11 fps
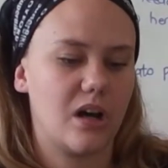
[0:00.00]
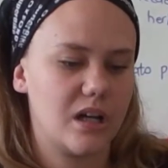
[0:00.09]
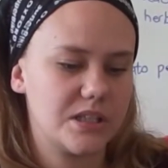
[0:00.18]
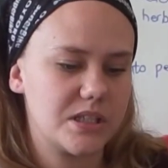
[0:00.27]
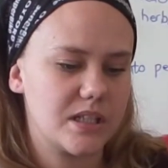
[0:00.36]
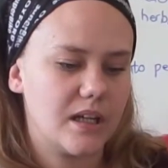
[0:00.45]

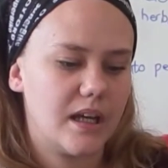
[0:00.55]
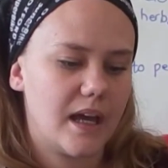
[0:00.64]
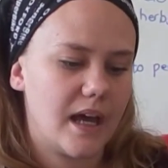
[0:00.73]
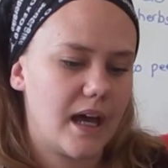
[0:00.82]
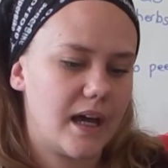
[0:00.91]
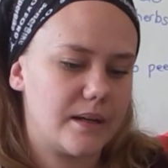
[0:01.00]
can't.
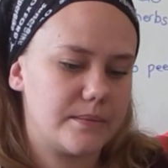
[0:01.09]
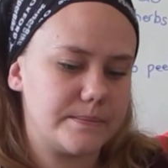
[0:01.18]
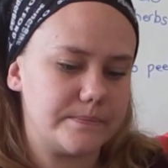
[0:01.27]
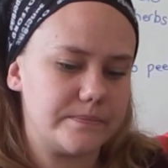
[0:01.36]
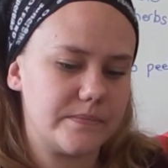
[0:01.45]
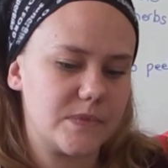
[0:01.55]

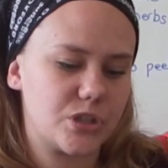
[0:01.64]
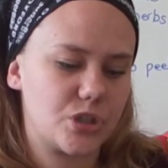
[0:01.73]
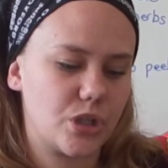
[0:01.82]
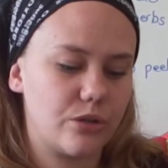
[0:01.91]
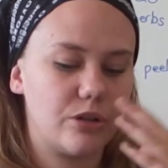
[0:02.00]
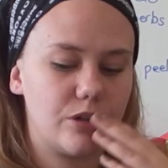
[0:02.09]

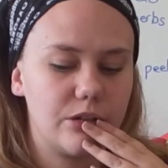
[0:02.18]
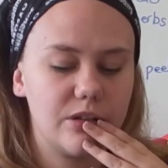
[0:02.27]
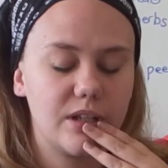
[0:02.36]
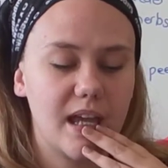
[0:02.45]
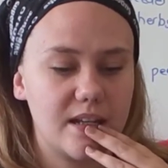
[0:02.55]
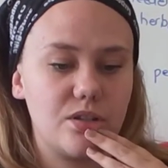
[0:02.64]
So you
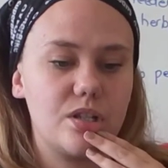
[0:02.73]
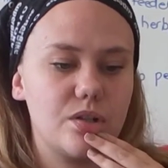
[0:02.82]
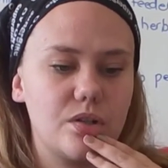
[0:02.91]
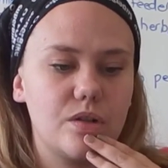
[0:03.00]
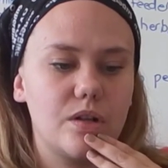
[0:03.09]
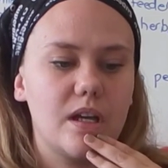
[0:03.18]
can
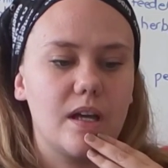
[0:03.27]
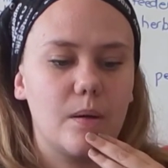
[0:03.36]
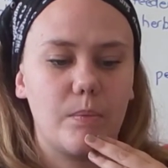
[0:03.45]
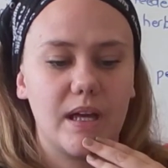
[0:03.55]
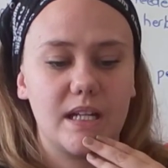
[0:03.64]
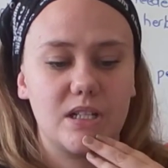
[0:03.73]
do
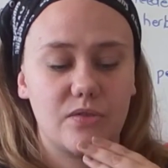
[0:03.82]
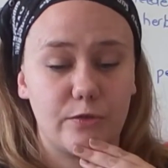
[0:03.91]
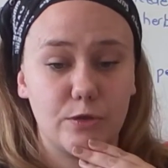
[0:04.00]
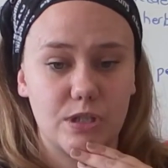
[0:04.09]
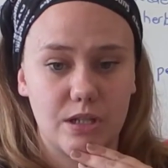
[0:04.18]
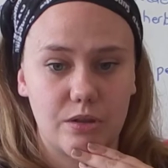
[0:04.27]
page
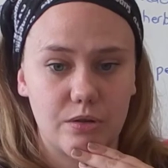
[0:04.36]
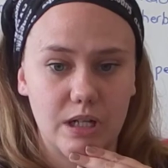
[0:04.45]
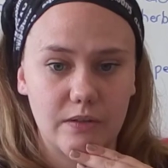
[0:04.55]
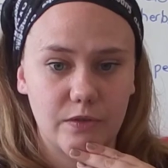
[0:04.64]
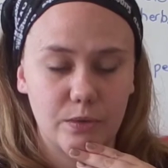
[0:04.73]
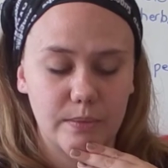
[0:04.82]

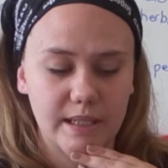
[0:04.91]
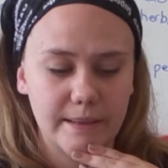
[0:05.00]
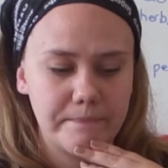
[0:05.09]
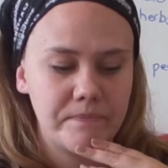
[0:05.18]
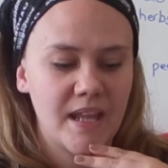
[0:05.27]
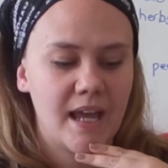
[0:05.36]
43 for me
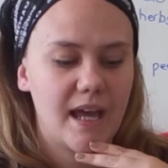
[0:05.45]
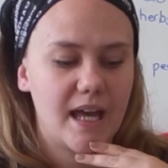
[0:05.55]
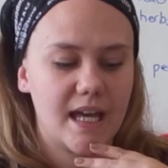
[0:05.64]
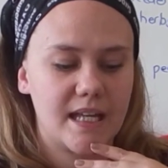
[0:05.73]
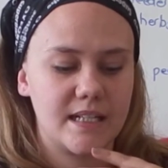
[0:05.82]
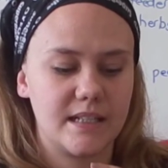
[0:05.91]

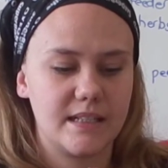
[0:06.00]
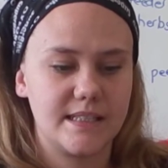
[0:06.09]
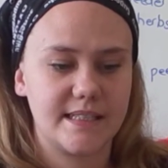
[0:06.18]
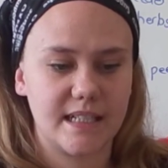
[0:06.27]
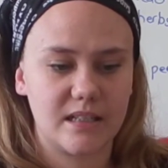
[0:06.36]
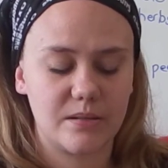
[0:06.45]
and
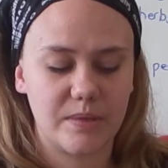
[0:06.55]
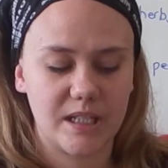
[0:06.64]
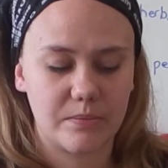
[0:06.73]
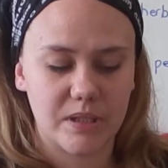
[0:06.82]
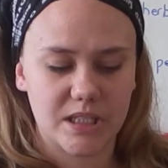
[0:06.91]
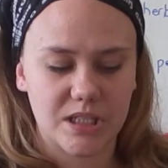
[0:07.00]
send me
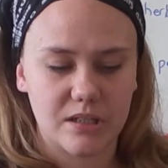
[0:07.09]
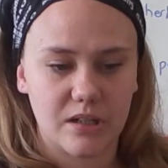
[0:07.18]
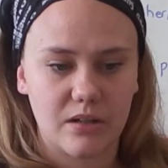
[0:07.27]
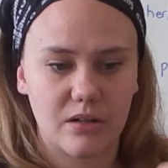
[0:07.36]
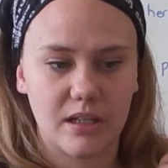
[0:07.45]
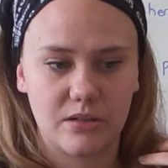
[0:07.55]
a picture